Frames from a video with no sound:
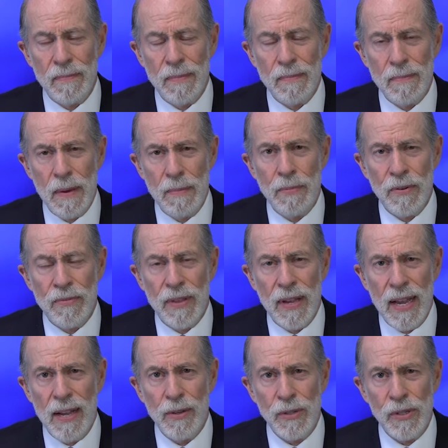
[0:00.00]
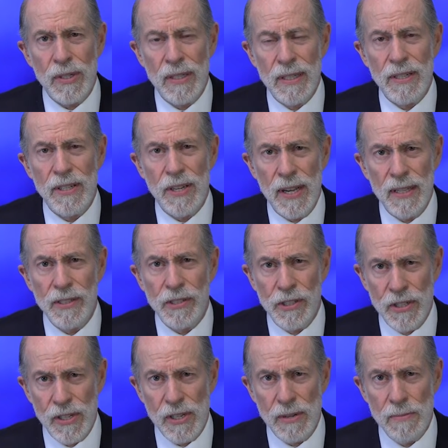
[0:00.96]
member of the House
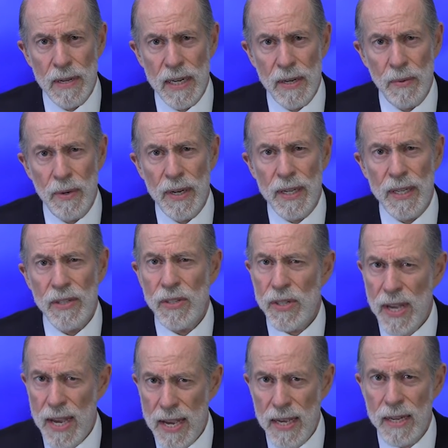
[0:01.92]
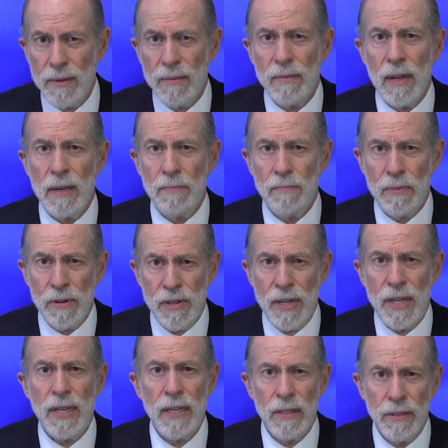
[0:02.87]
Intelligence Committee, where he has taken a
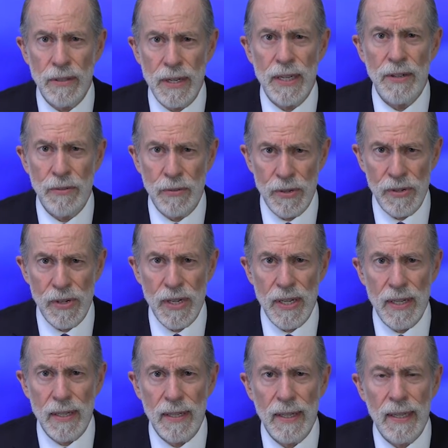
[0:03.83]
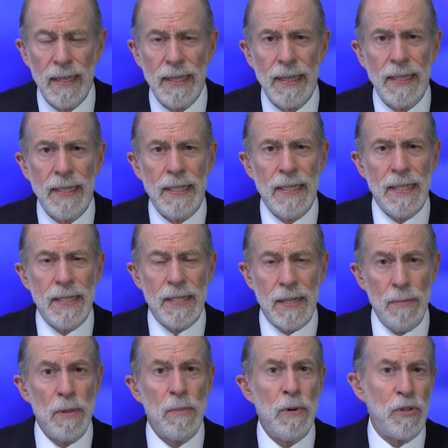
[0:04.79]
particular interest in
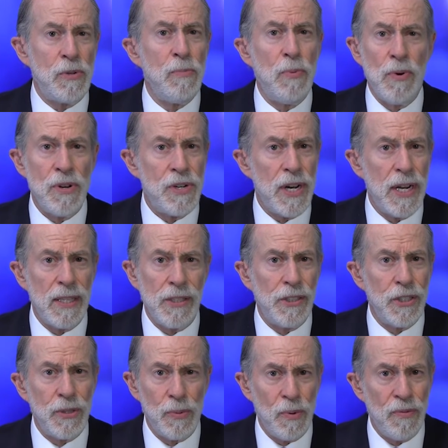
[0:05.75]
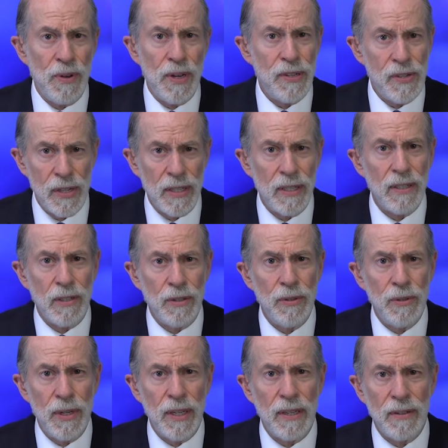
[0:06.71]
some of the most important challenges we're facing,
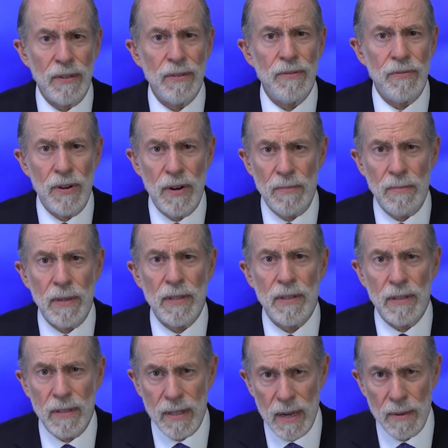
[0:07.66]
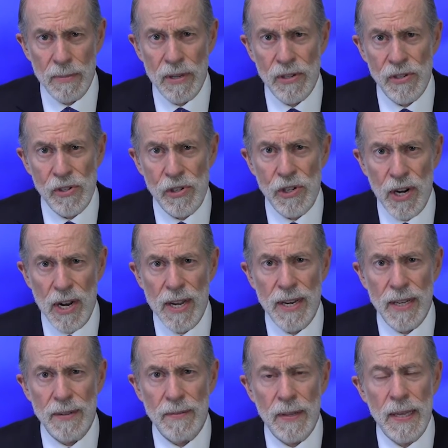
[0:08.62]
including from Communist
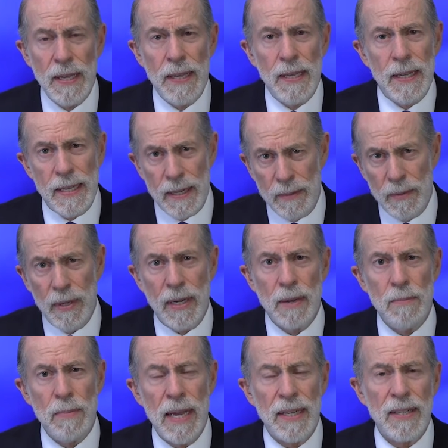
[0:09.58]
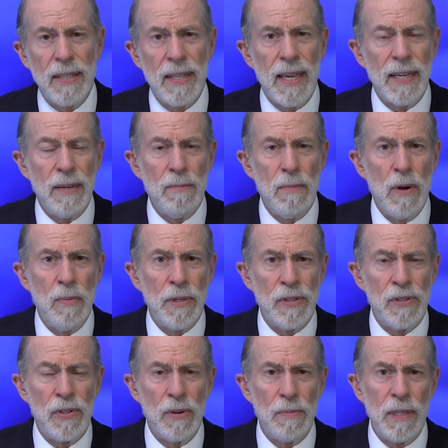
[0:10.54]
China. And I want to come back to that in a
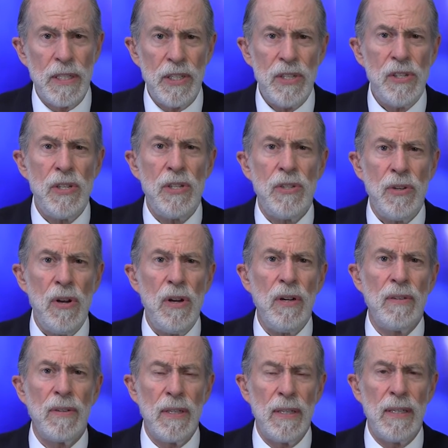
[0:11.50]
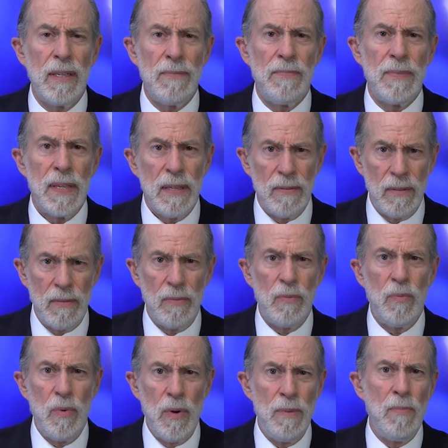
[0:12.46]
moment, sir. But just to talk
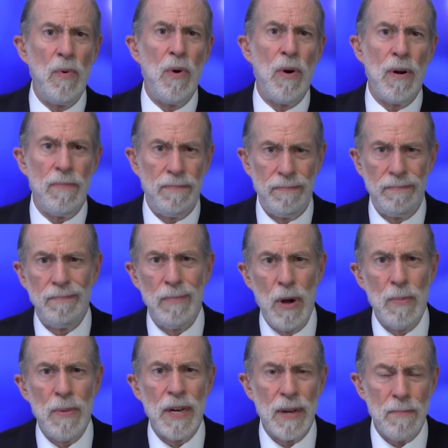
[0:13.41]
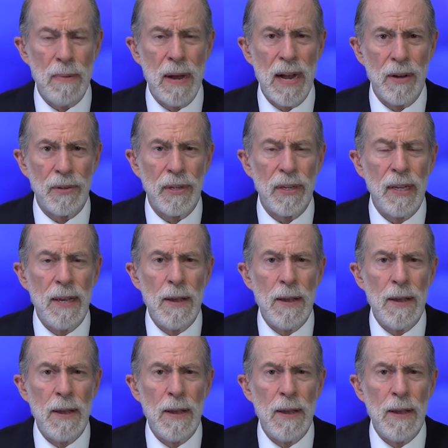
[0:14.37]
one more moment about